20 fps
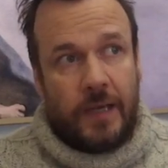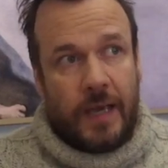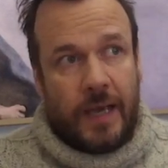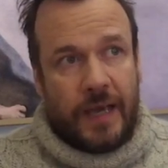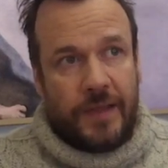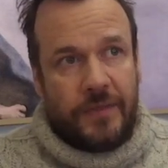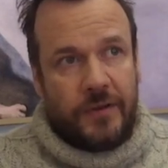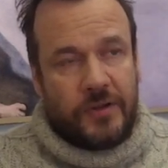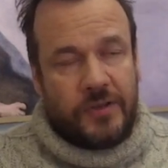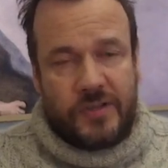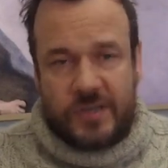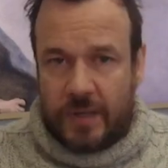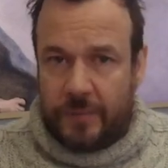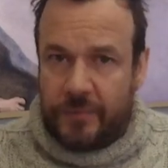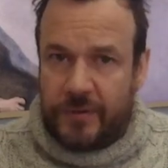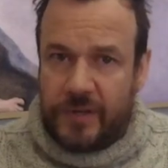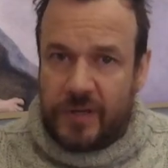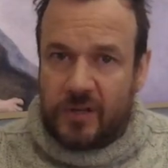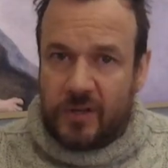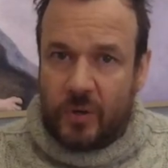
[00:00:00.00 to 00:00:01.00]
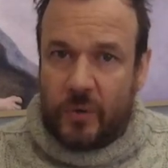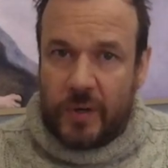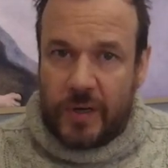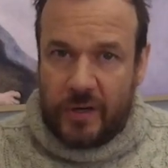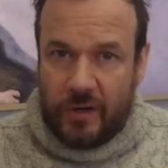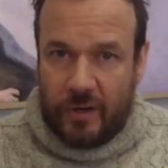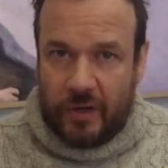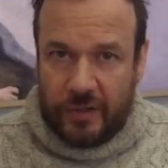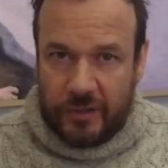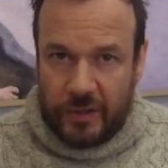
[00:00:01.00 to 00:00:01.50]
And there's something going
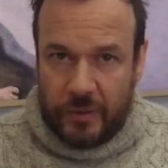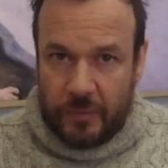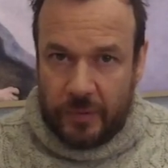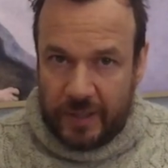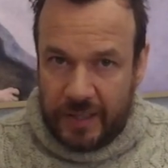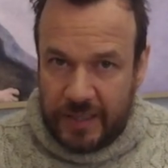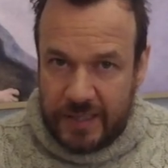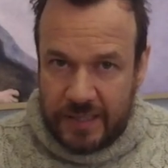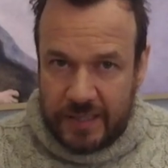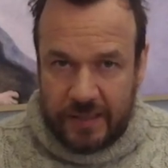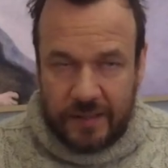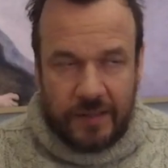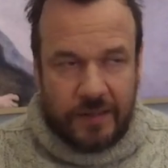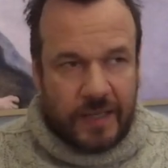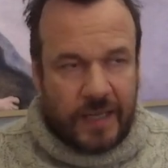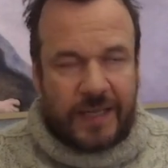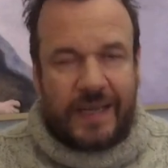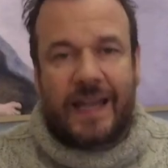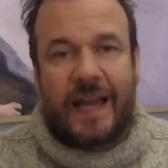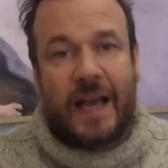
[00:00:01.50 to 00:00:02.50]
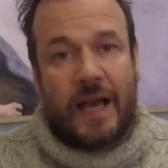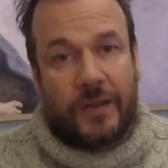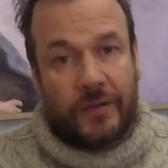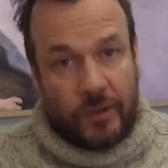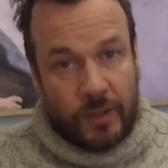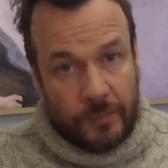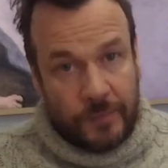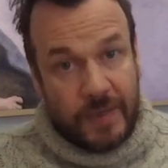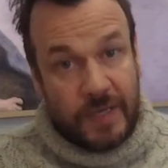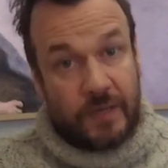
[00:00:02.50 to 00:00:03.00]
on in religion that
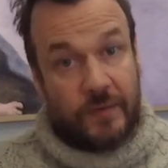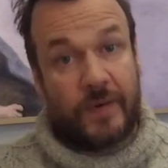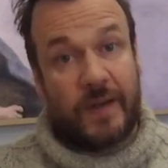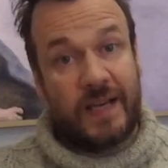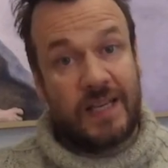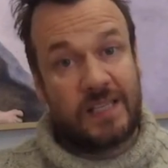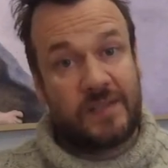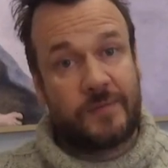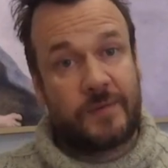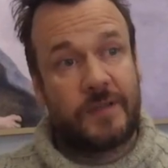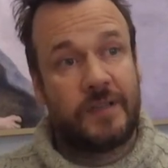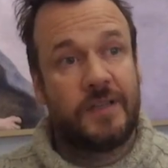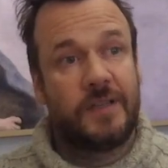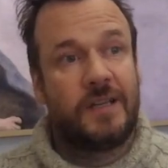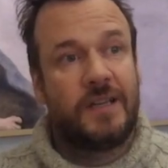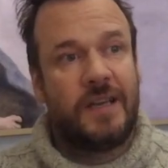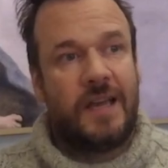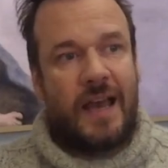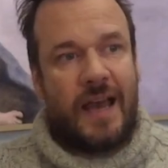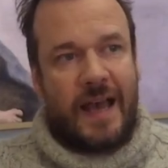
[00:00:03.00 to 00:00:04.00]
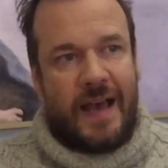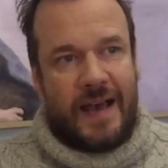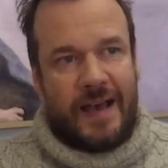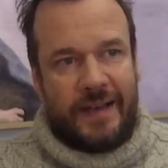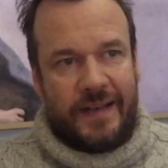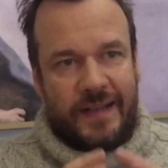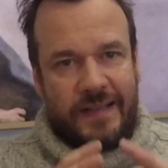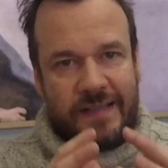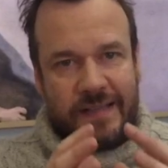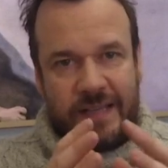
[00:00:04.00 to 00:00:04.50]
cannot be grasped.
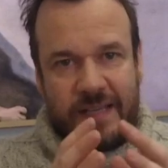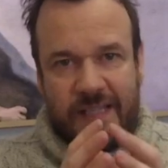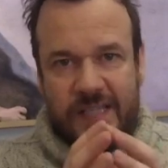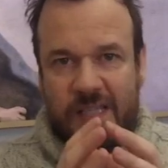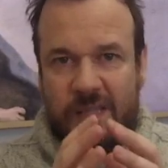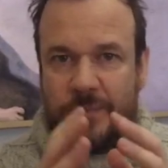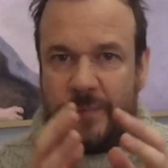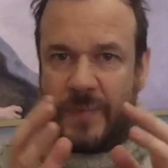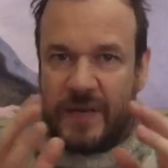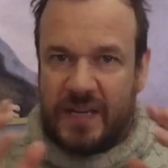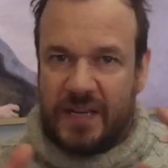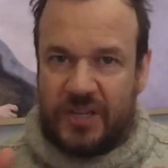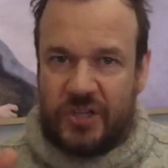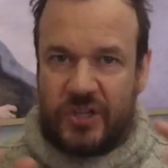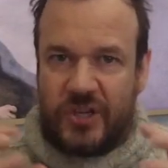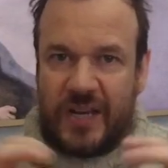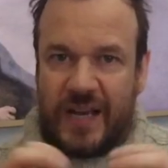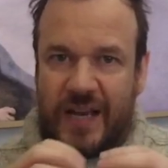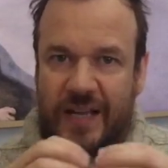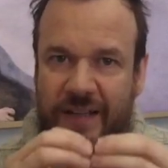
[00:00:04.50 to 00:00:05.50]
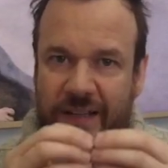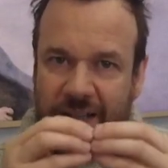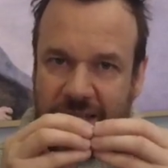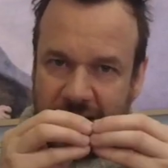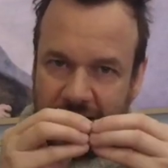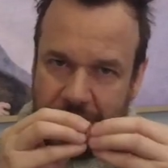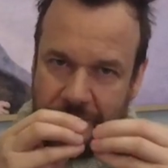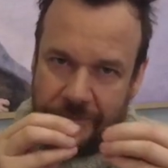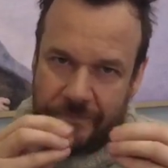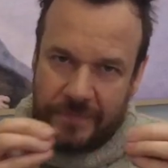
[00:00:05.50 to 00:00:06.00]
And it's this
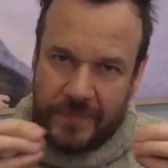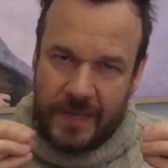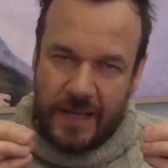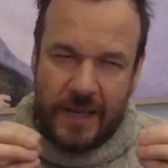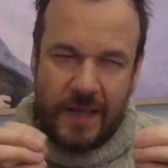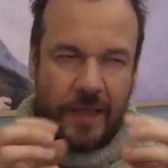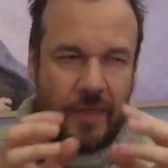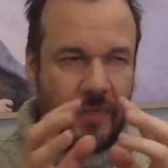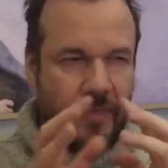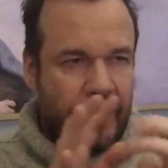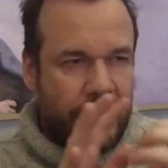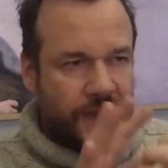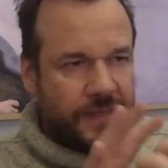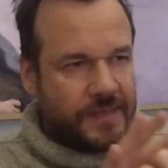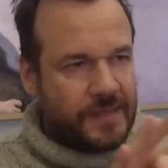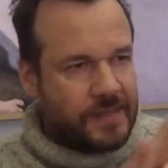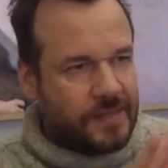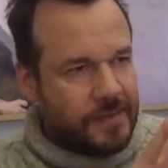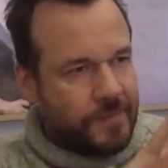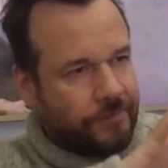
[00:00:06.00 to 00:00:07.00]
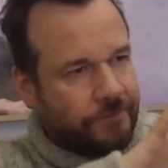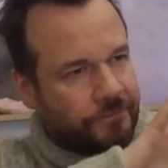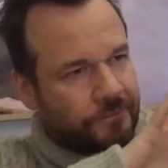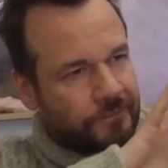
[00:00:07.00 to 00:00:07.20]
spatiality, this